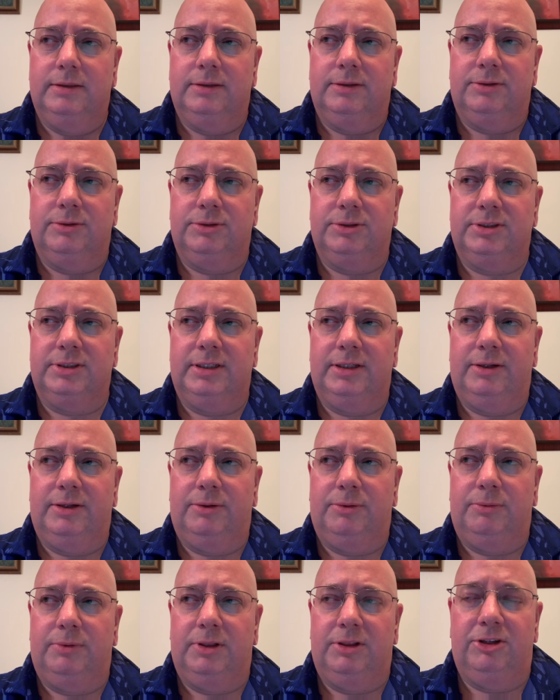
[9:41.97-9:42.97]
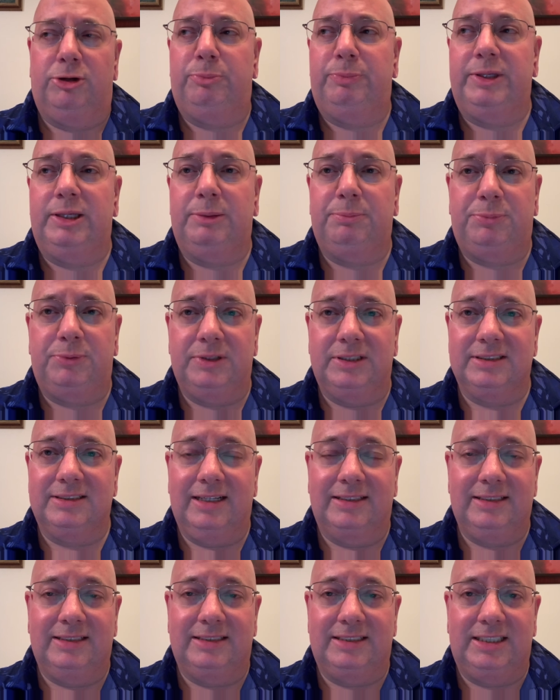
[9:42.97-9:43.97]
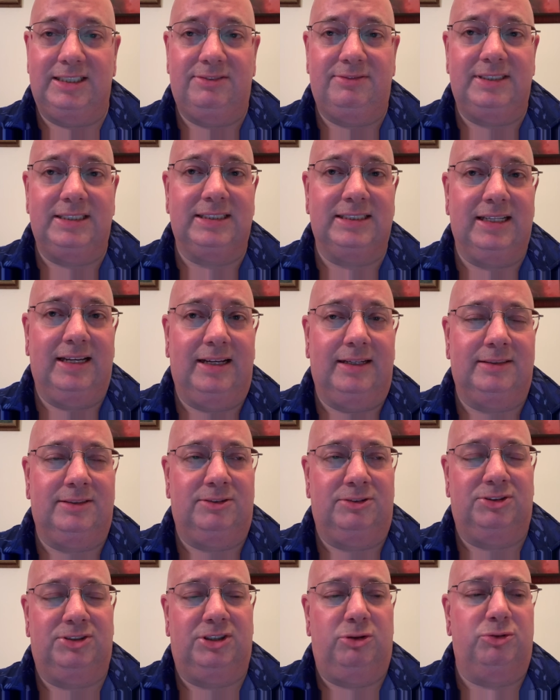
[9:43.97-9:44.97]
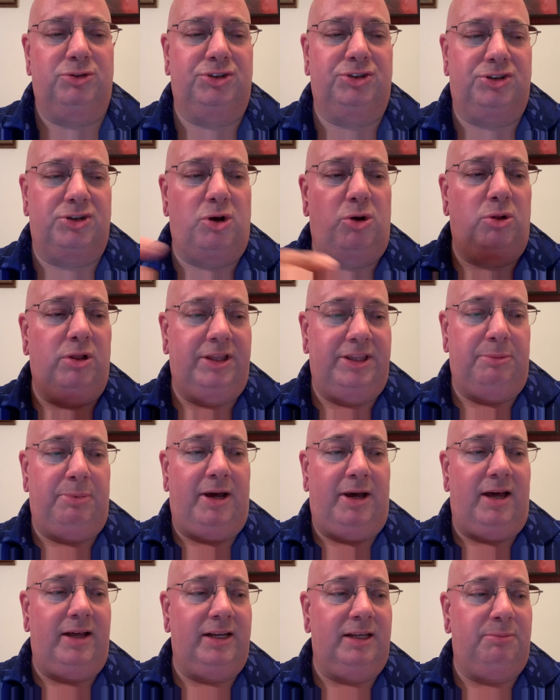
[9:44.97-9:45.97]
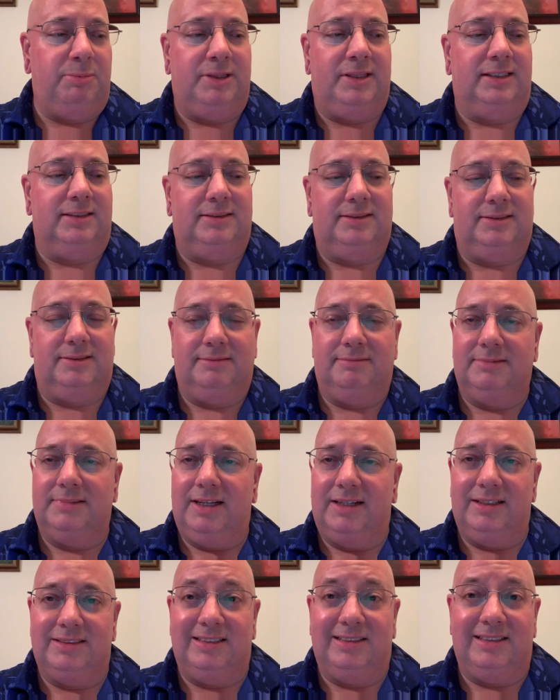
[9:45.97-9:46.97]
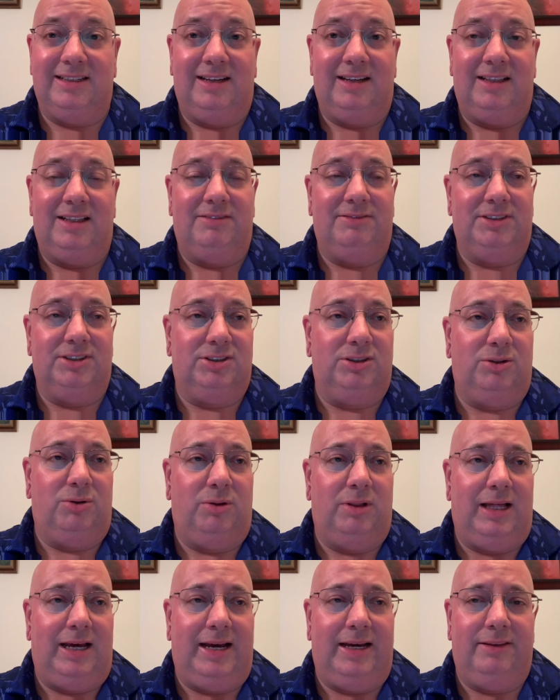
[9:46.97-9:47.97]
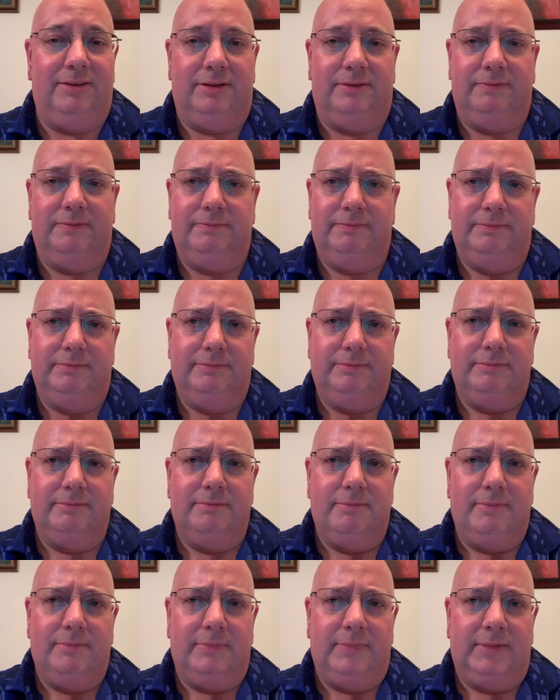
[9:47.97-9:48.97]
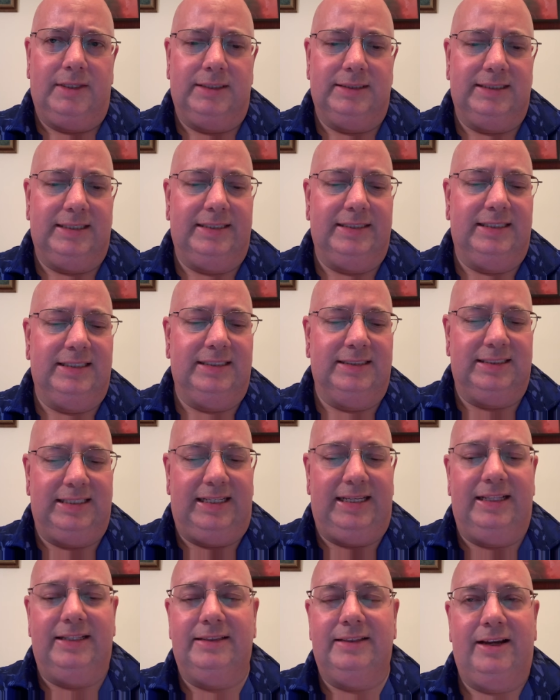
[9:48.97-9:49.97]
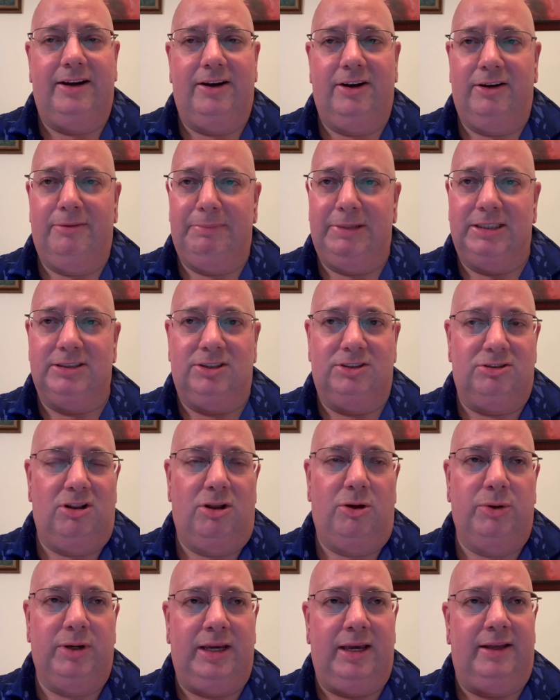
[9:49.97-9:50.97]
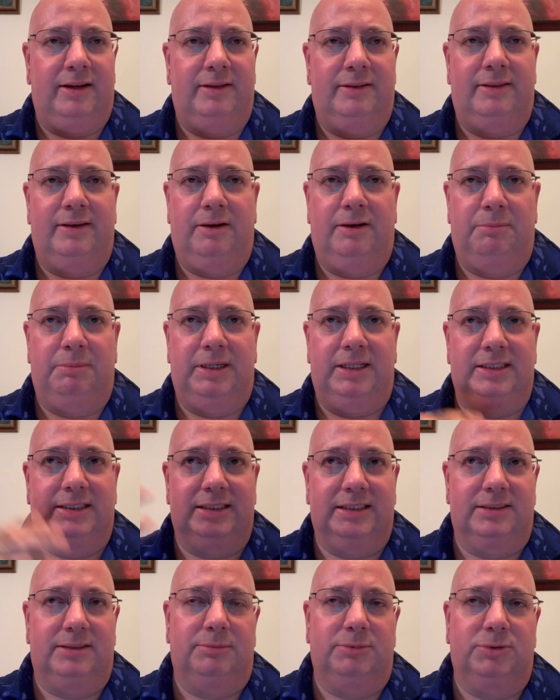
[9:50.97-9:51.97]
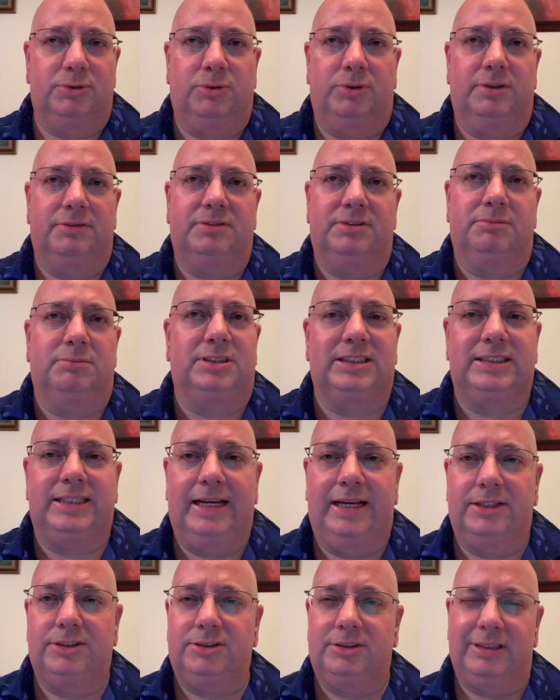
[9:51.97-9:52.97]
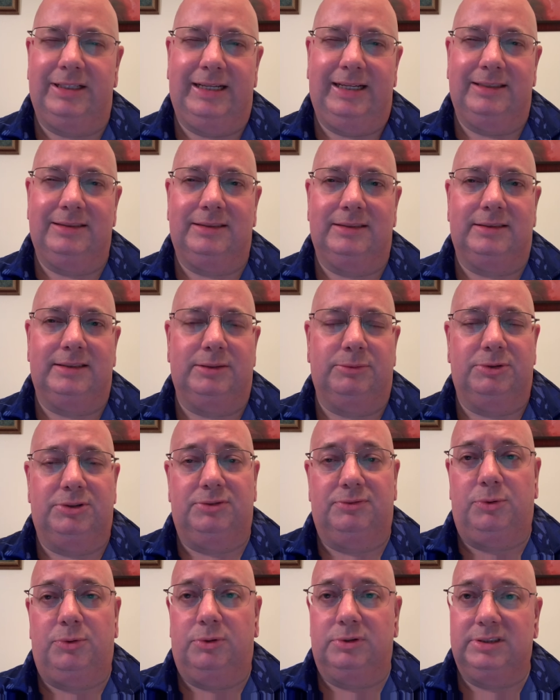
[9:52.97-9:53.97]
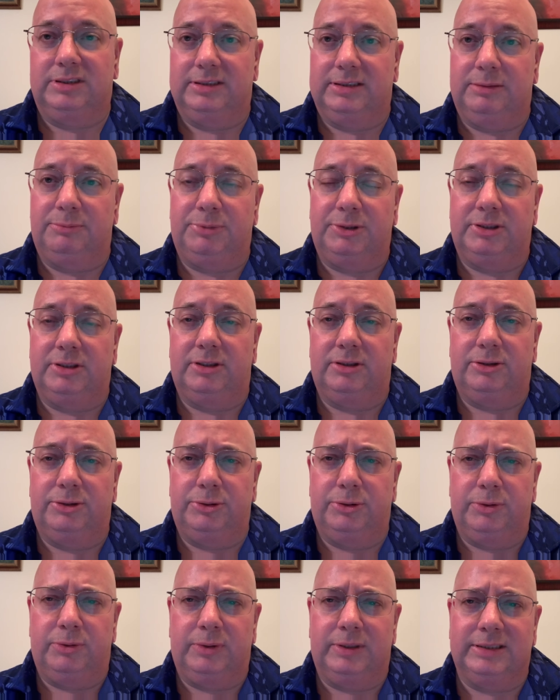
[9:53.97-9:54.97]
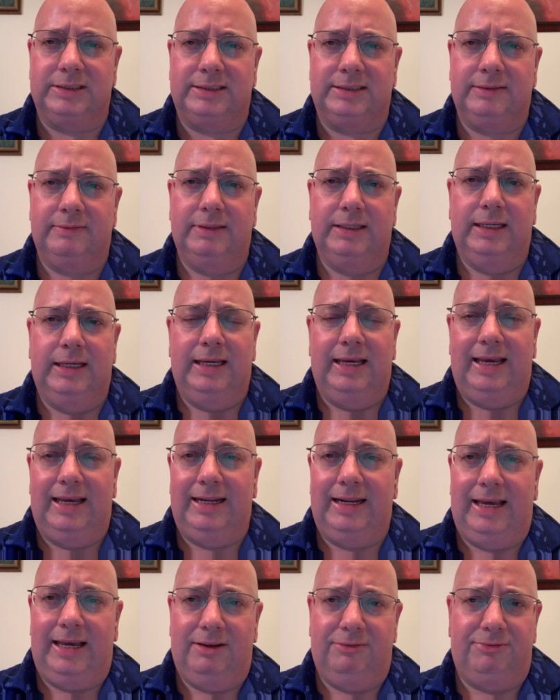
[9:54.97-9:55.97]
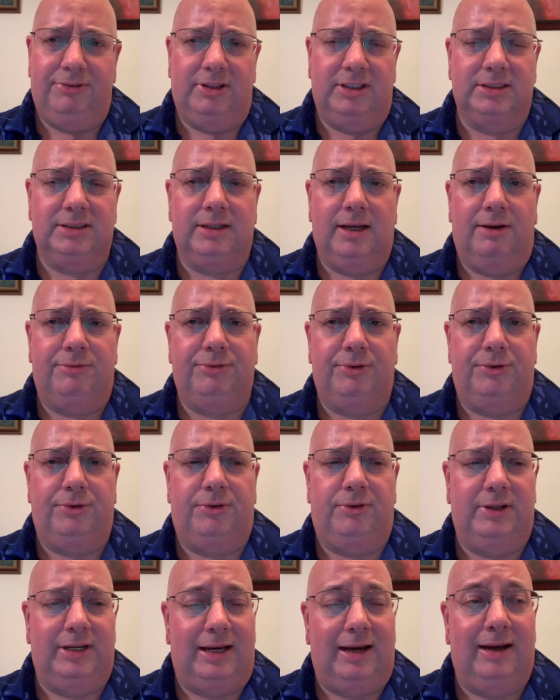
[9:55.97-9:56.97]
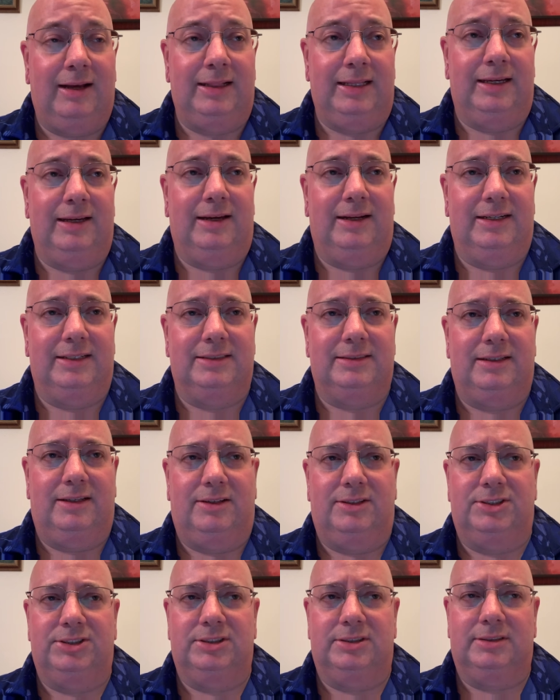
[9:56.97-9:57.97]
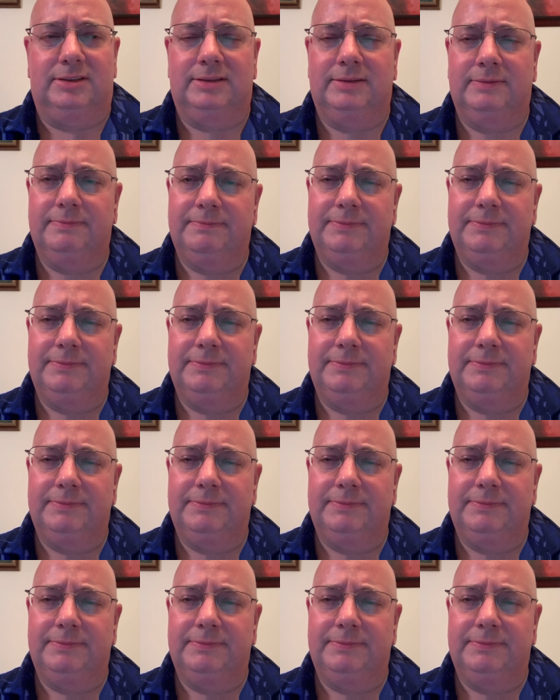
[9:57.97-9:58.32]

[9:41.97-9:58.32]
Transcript: There's no uh, little people inside the T V set. There's no soul in the body, but that's not a denial of the soul either. thing that is in there means it's located there, meaning some sort of substantial entity, which of course is completely ludicrous and aphilosophical and highly unintelligent.